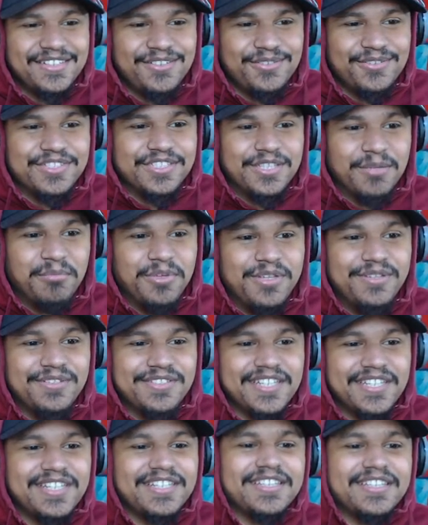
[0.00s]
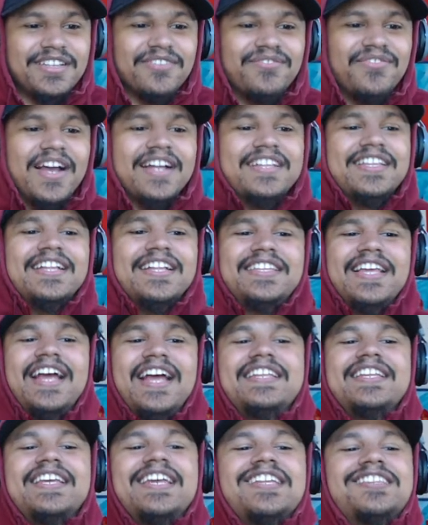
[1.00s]
was the music the fact that they
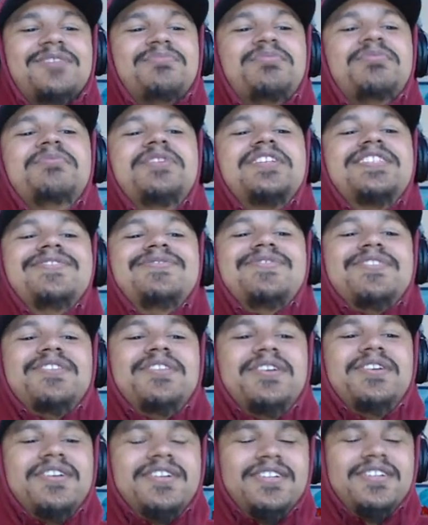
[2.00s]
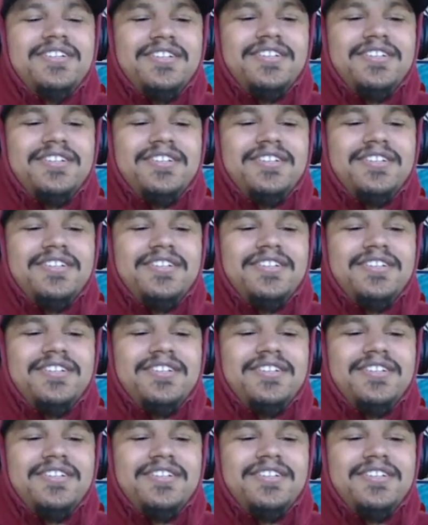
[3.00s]
had to get the permission from the